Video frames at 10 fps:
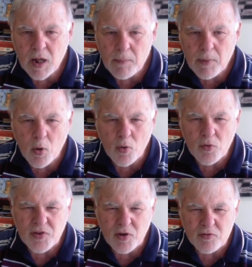but
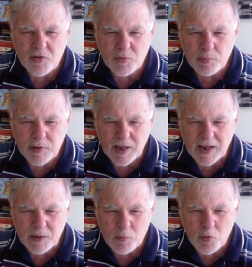also to
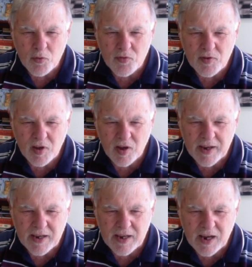play moves
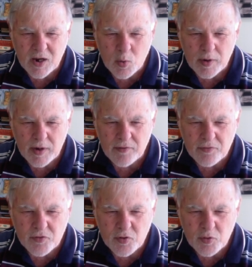like queen
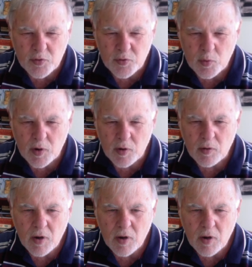f2 as well,